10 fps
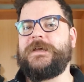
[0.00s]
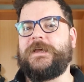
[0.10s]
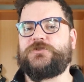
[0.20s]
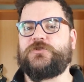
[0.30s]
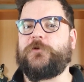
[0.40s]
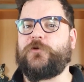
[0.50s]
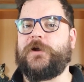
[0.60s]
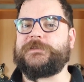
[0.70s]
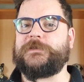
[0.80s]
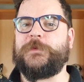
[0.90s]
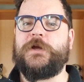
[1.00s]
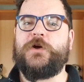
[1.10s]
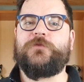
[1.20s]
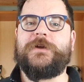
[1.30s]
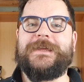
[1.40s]
It should create some
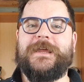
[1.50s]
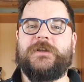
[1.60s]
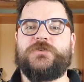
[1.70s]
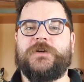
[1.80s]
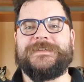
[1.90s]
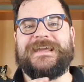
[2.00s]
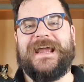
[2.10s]
really interesting